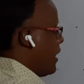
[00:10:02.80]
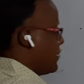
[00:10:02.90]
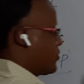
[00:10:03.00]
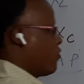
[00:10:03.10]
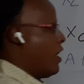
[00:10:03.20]

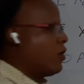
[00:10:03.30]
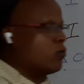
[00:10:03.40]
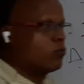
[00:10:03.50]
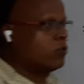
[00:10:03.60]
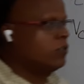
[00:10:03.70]
r square
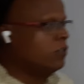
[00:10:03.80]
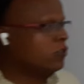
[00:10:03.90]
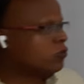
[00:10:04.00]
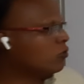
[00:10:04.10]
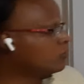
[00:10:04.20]

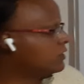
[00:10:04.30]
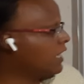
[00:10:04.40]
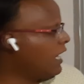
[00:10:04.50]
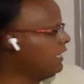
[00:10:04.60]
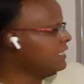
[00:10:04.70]
root. So z
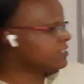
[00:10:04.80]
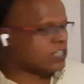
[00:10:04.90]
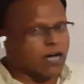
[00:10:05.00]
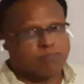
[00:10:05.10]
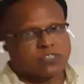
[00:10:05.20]
is
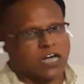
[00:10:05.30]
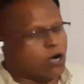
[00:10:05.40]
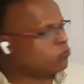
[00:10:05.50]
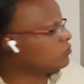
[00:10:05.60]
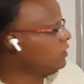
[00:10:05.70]
comes
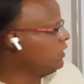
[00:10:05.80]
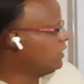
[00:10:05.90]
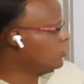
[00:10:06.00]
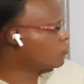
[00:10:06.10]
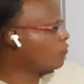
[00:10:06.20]
out
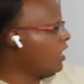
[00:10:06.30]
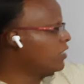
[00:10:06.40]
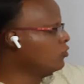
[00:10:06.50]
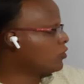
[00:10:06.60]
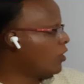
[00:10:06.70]

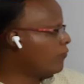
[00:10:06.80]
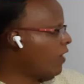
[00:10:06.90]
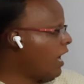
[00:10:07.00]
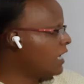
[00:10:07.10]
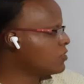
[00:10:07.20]
square root
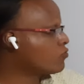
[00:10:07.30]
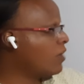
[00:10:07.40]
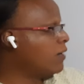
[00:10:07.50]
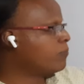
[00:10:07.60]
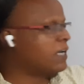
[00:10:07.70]
of r
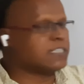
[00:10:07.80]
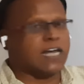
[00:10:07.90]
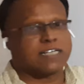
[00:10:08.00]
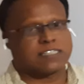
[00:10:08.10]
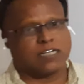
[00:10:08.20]
square plus
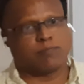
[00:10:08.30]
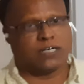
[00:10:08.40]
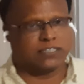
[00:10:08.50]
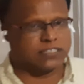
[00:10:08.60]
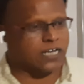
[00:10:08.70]
xl
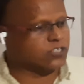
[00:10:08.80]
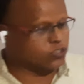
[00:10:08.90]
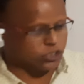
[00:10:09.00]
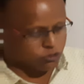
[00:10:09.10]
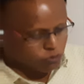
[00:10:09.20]
minus
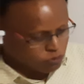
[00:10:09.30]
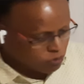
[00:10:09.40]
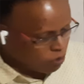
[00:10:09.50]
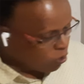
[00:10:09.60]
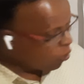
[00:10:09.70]

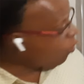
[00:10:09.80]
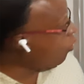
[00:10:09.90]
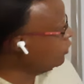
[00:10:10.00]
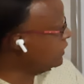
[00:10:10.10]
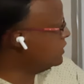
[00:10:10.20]
xc2
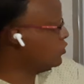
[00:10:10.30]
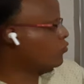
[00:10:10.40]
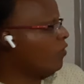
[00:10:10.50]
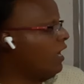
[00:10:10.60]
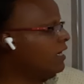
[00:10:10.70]
whole
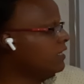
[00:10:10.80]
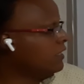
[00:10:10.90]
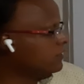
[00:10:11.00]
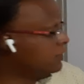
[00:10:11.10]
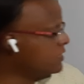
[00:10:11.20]
square.
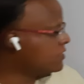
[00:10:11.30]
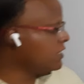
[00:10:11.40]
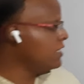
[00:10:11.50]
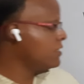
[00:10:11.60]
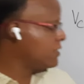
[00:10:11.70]

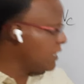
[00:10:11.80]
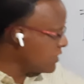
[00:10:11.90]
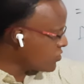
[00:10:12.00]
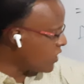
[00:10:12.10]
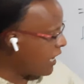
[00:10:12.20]

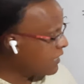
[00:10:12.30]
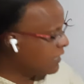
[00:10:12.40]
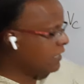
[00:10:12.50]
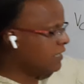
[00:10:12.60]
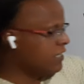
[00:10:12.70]
This
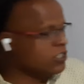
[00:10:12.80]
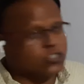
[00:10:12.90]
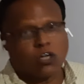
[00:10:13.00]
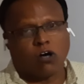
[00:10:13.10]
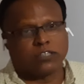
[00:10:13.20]
triangle
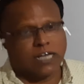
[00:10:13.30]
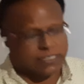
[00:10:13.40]
is known